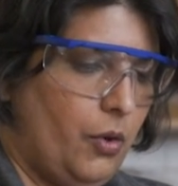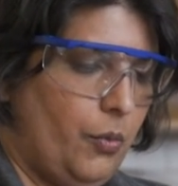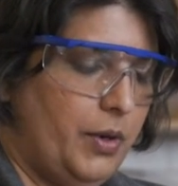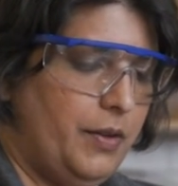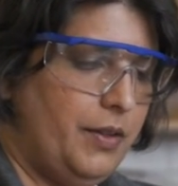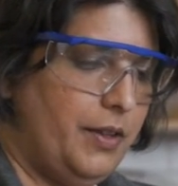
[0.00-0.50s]

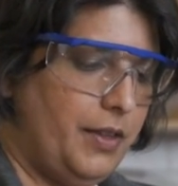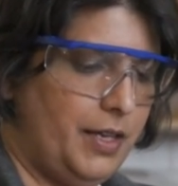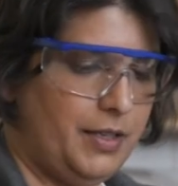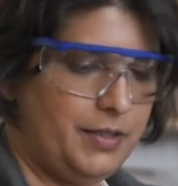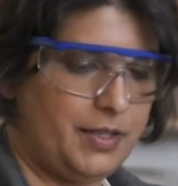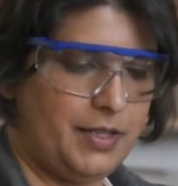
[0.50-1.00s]
One of the
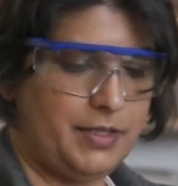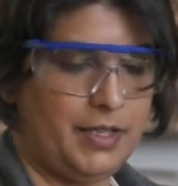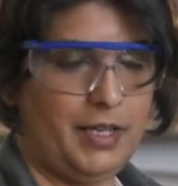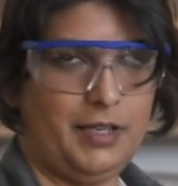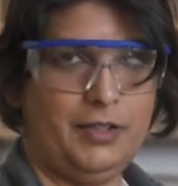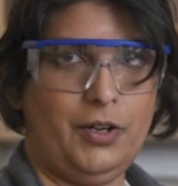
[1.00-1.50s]
things I
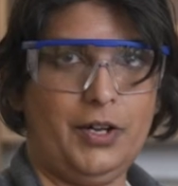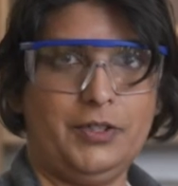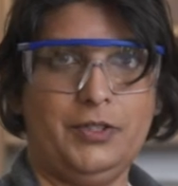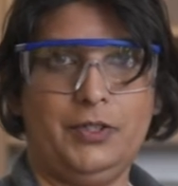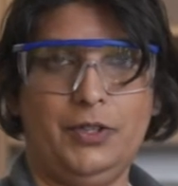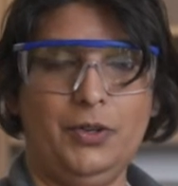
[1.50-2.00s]
said not
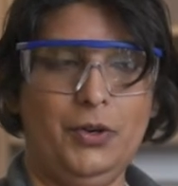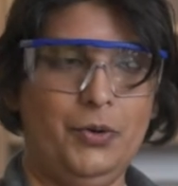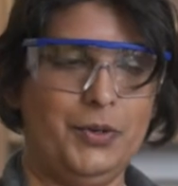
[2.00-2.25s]
to do